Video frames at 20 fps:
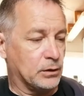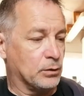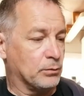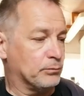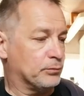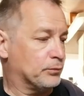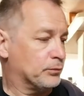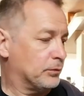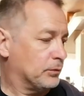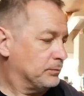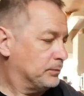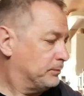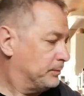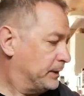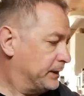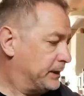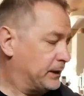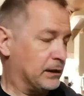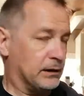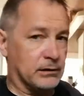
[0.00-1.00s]

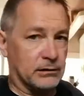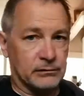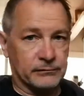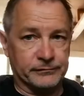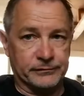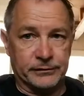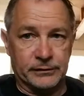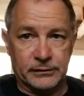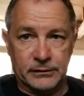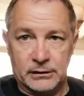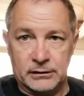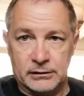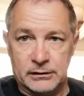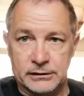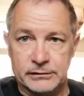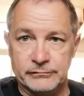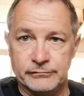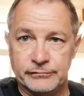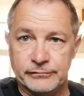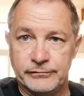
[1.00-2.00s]
probably after
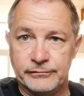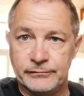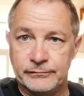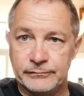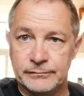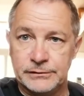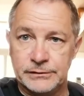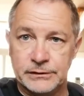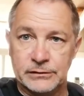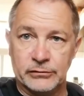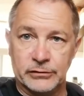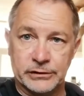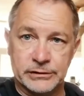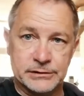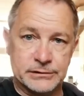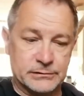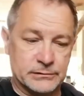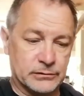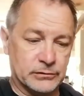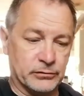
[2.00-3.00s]
I've
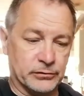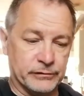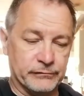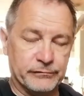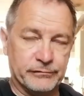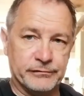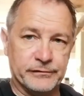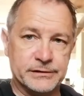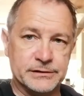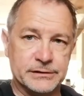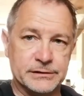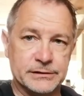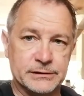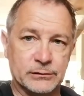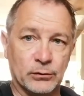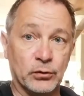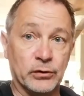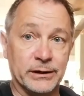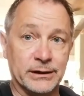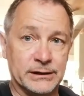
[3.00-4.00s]
got it fitted in,
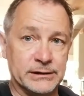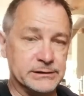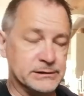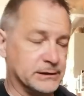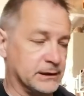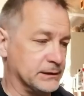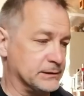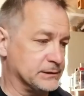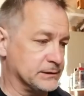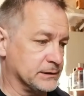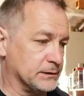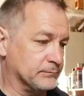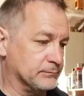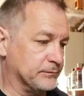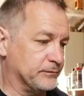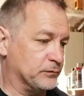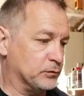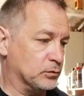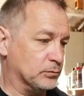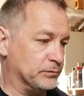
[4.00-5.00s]
or at least had some
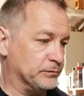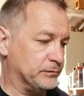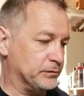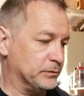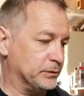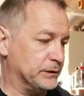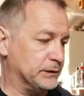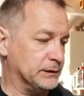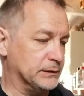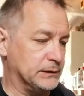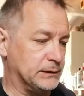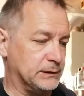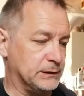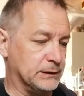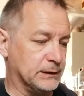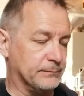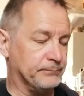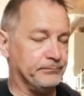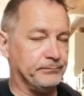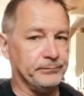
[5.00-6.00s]
form of doing
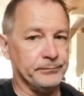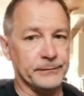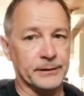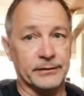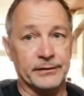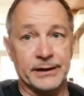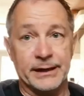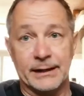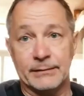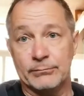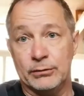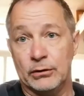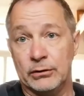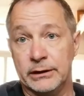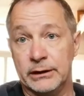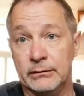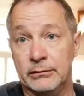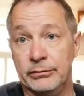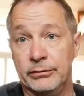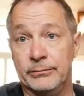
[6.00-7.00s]
the neck
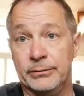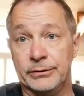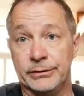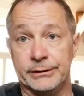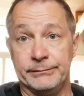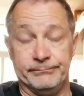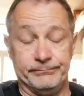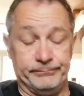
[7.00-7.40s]
pocket on the body.